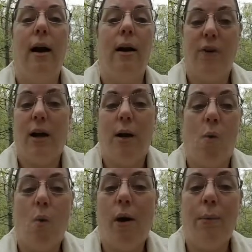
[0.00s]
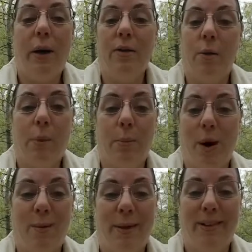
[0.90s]
for like a one-bedroom
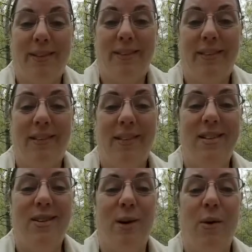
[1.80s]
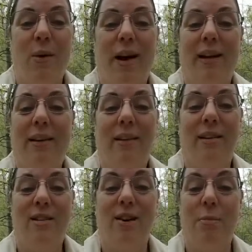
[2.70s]
apartment. So I
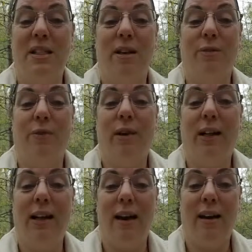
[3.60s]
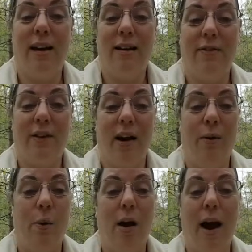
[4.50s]
consider myself really lucky to
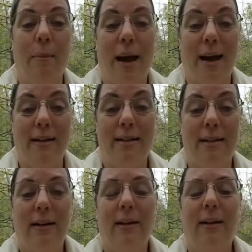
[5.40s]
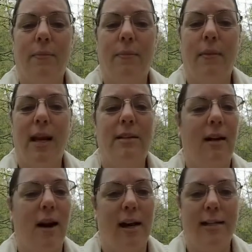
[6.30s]
find where I am at. It's
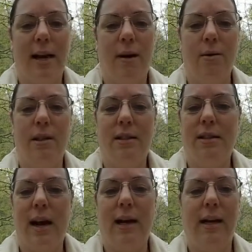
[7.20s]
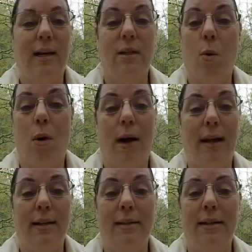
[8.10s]
a nice house, it's tiny, it's
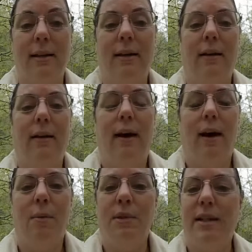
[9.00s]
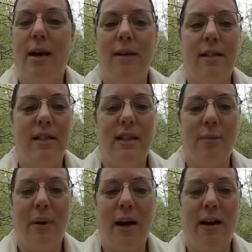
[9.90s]
quiet, it's got a
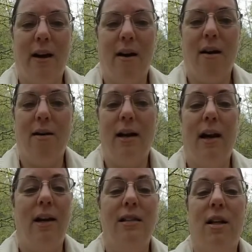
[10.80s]
decent backyard, and it's